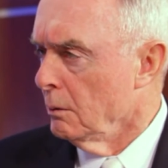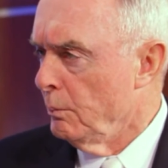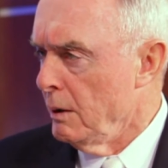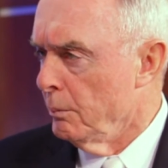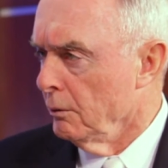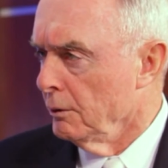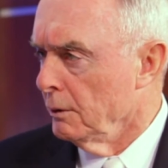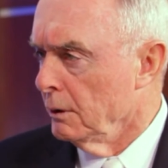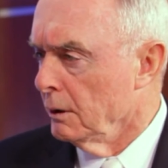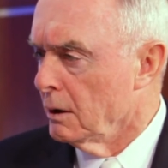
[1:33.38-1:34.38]
people
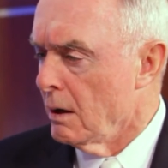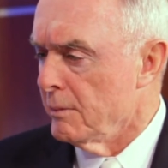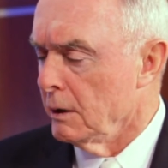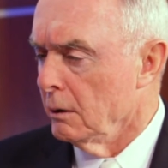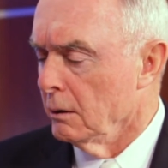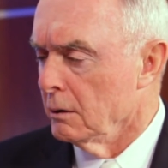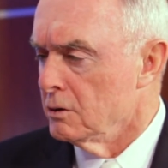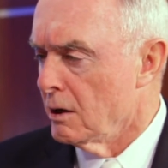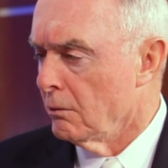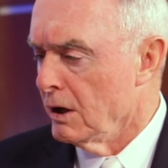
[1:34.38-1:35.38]
in the coming
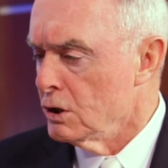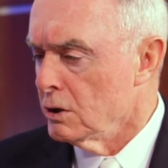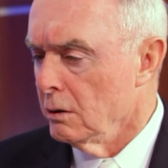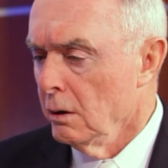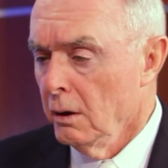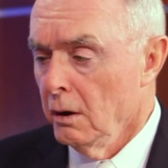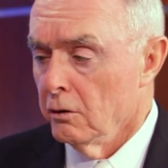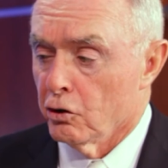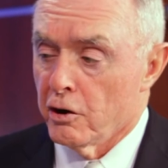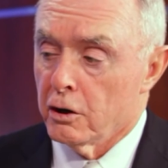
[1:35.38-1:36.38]
generation?
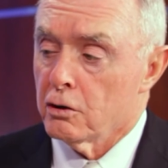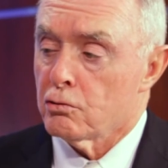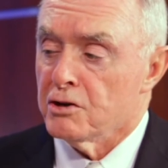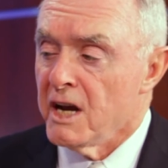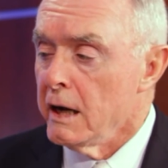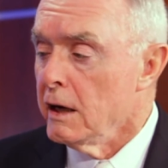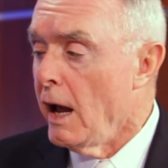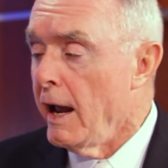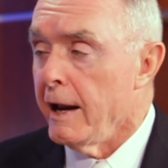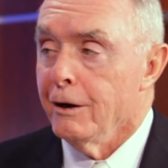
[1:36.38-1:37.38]
They're going to create
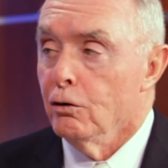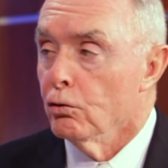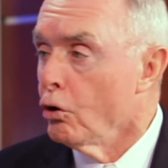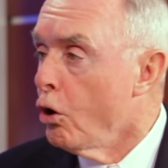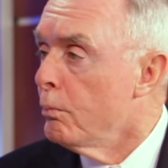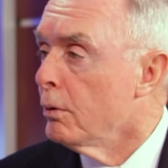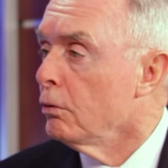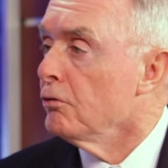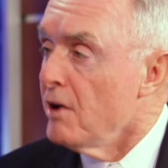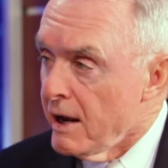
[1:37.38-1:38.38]
a
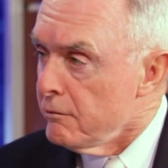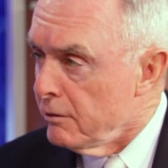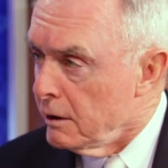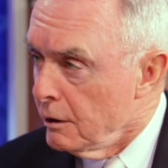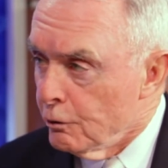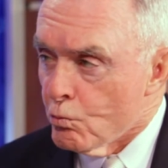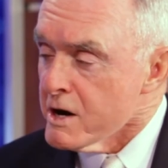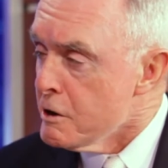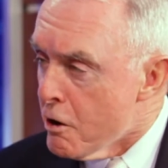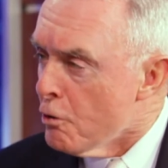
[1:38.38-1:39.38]
global navy.
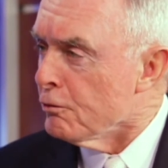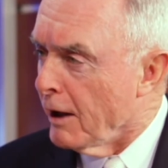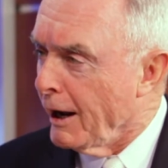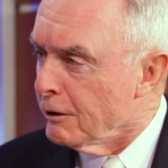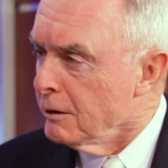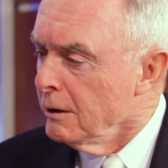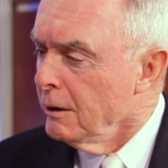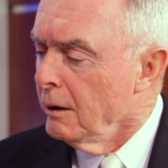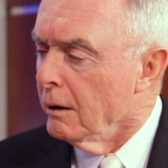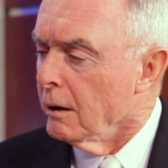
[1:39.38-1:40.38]
We know that.
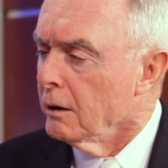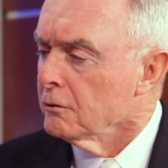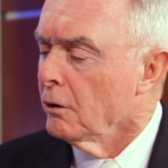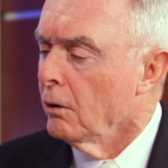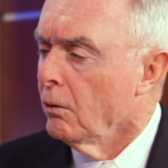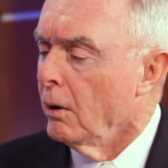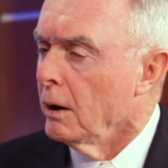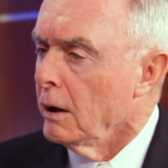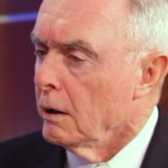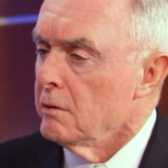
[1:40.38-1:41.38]

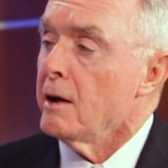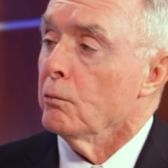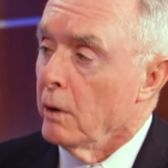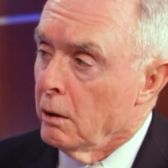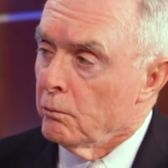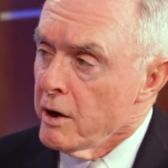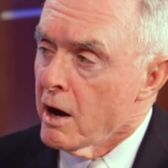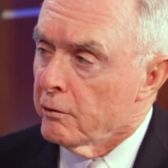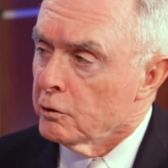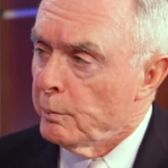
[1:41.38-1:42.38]
We
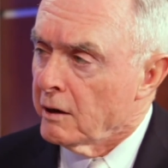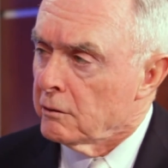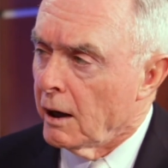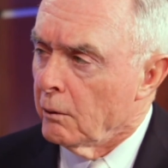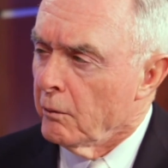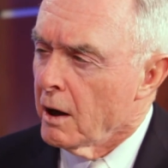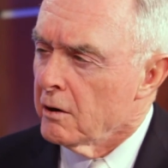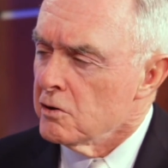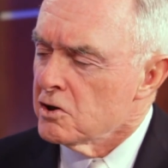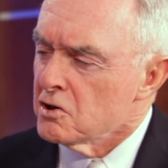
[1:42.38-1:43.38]
ought to expect that. We
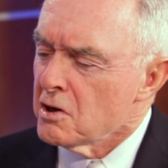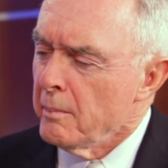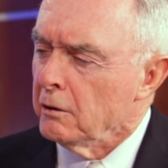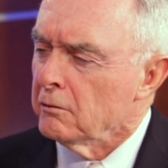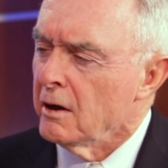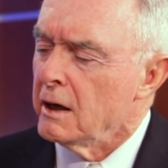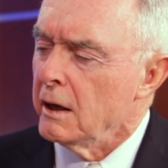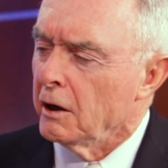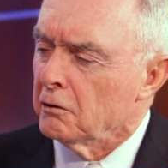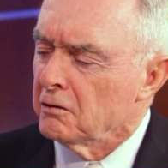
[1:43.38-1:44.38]
ought to some
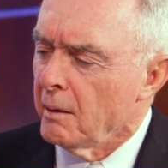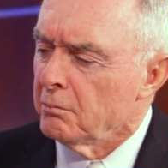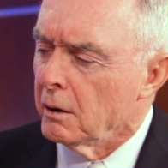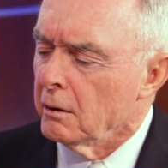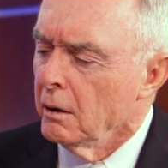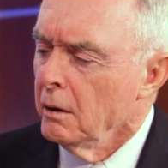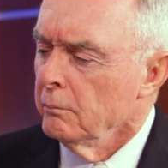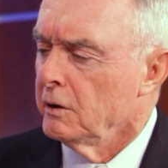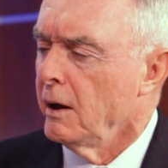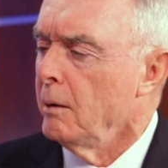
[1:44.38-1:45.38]
extent, accept it.
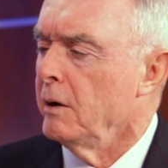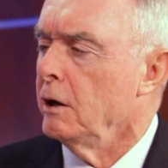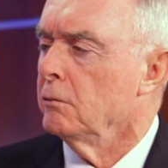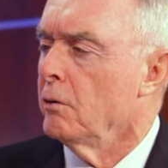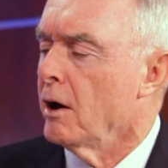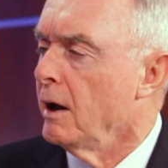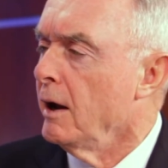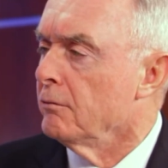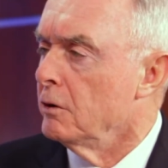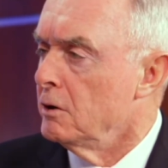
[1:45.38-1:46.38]
But that means we ought to
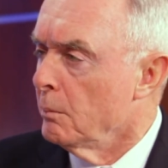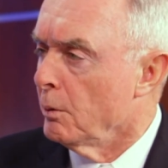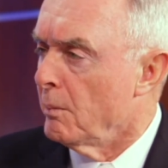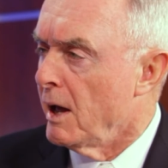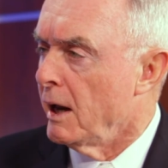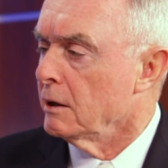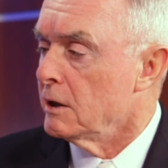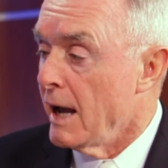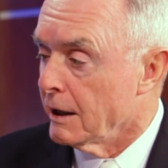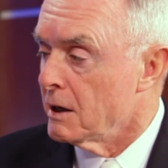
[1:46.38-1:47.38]
have the diplomatic
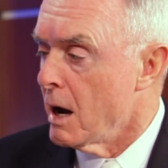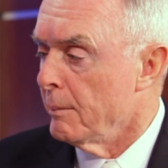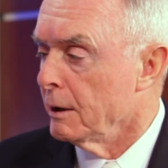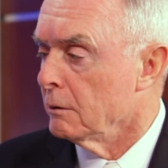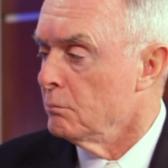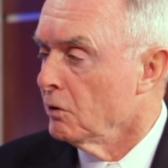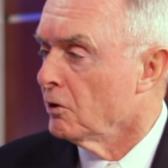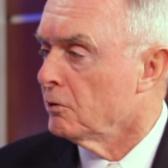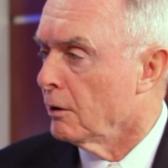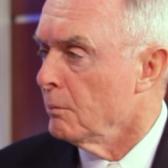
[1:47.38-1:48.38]
and economic and
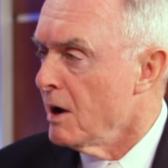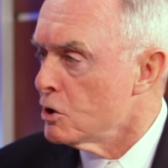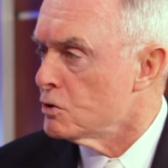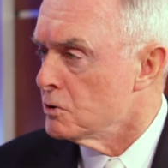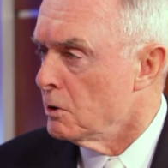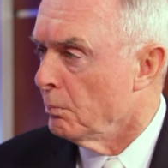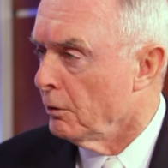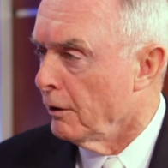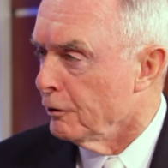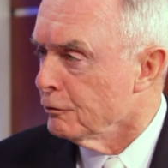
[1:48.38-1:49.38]
military measures in
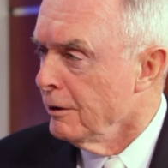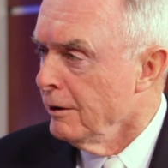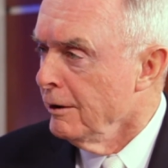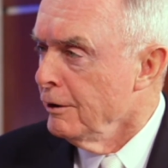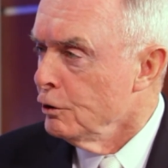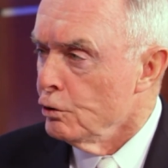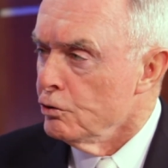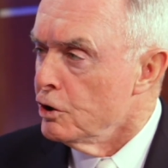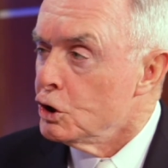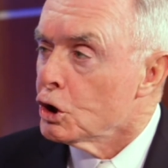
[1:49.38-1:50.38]
place to
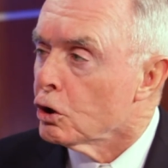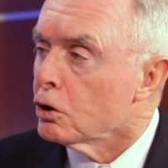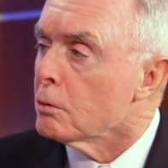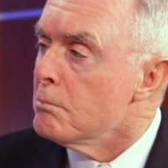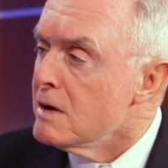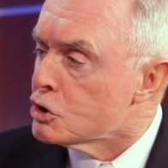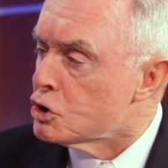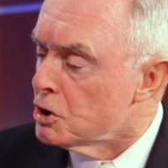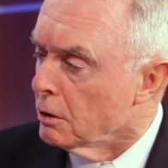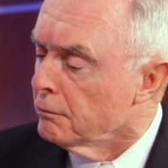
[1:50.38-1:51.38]
deter
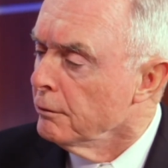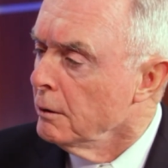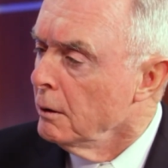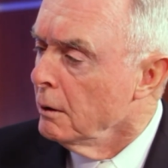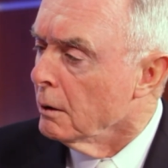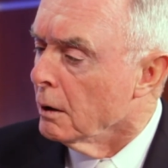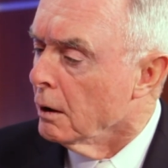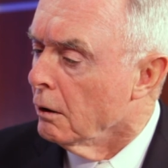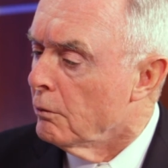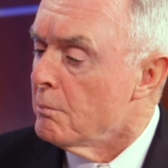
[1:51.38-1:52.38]
mischief
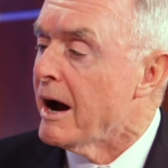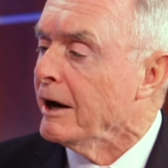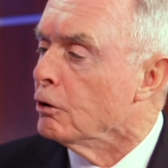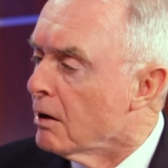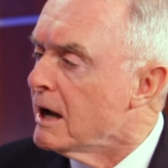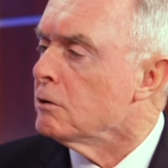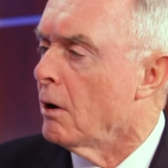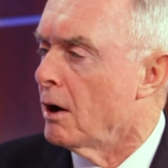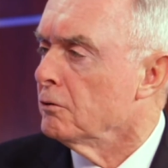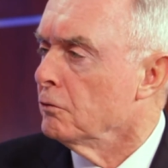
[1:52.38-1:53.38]
when my
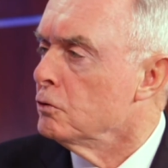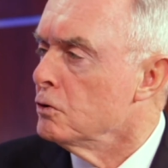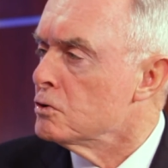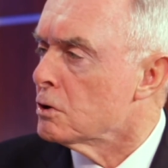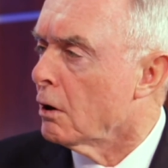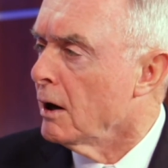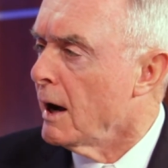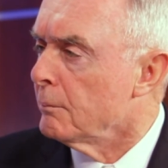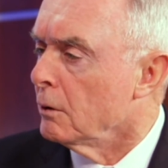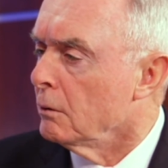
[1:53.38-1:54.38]
granddaughter is a two-star
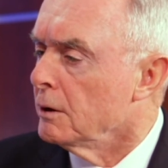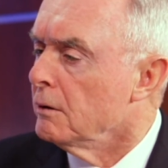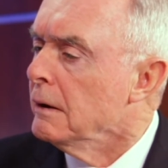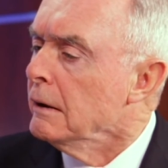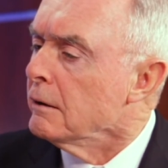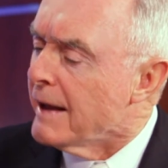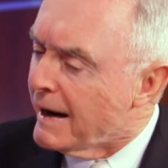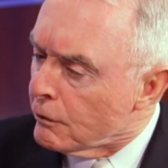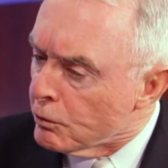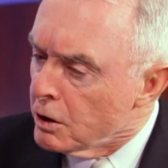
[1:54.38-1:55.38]
admiral. And
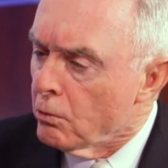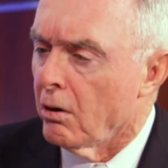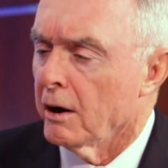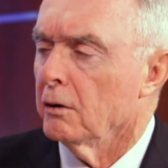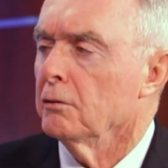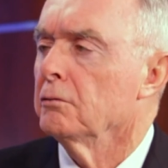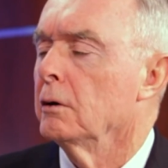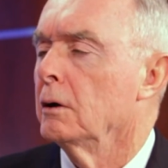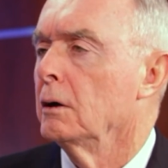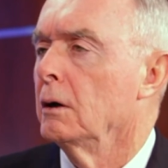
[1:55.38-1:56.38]
that requires
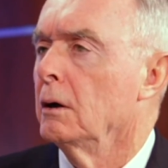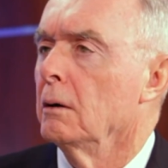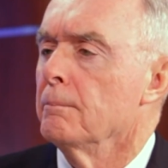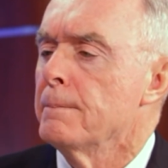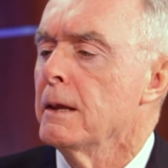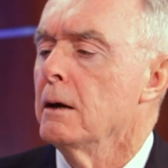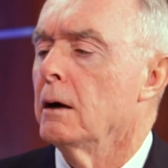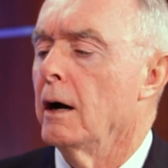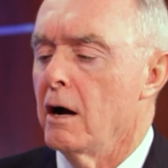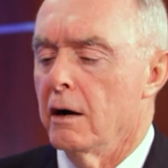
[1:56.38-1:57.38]

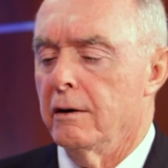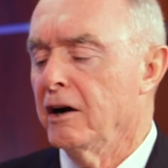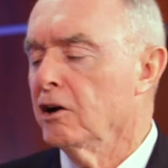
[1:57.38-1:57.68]
a